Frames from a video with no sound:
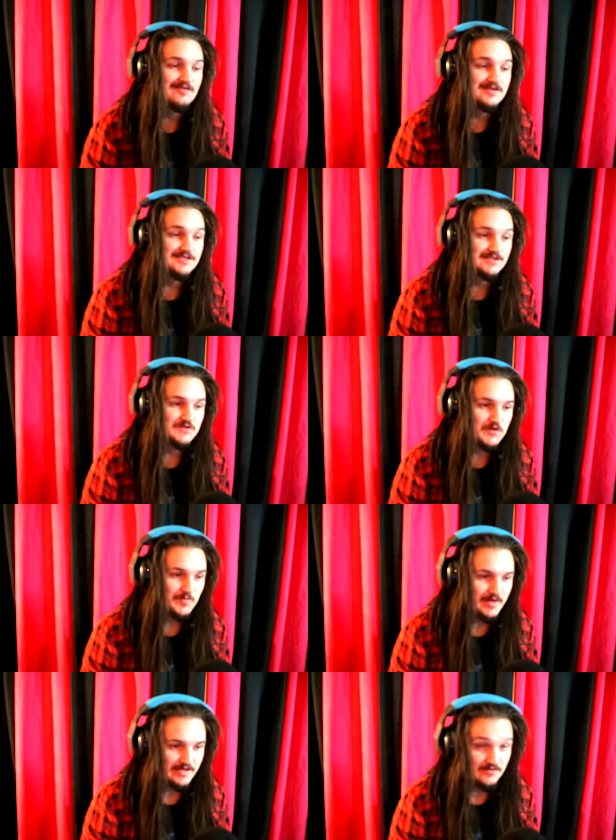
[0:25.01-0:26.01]
I just stopped
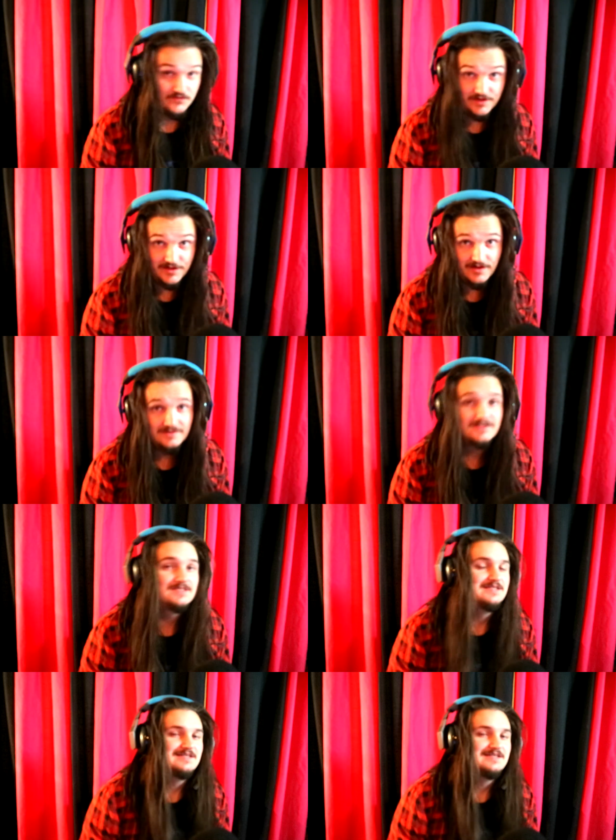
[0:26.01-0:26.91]
making videos.